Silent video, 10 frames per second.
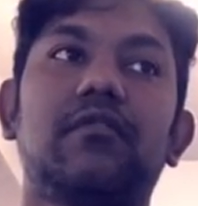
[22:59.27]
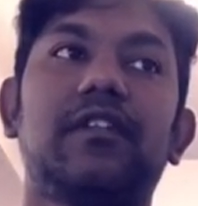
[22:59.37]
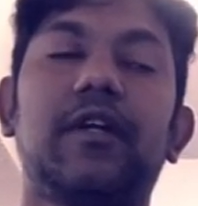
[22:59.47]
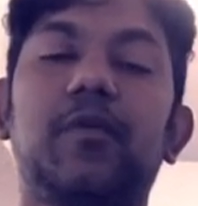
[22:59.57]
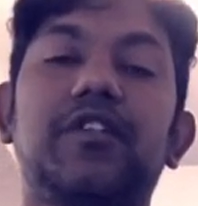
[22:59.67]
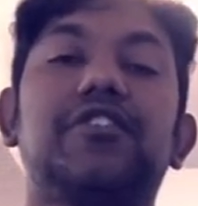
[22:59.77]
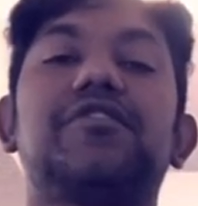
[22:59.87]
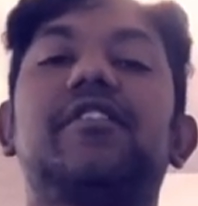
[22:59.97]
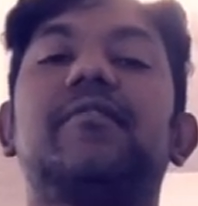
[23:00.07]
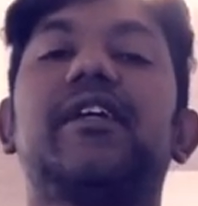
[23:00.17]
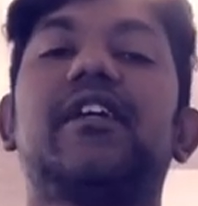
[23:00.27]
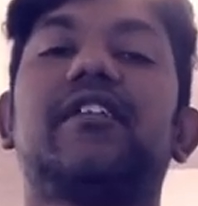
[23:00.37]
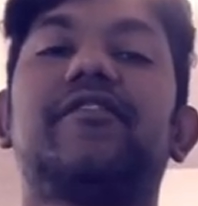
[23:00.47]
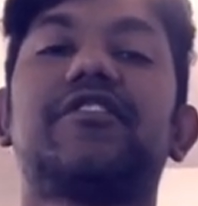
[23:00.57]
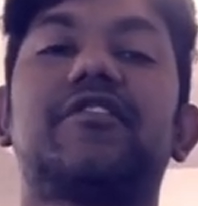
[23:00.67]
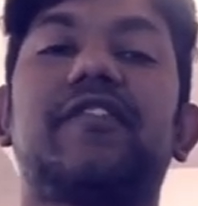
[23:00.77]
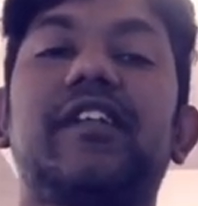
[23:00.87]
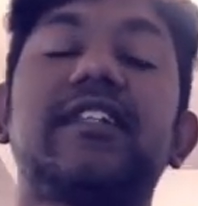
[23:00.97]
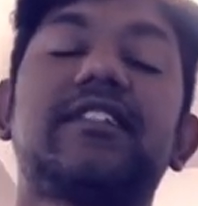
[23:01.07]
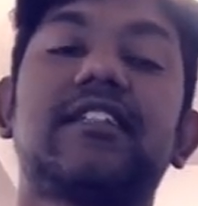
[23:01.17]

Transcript: there would usually be a difference of at least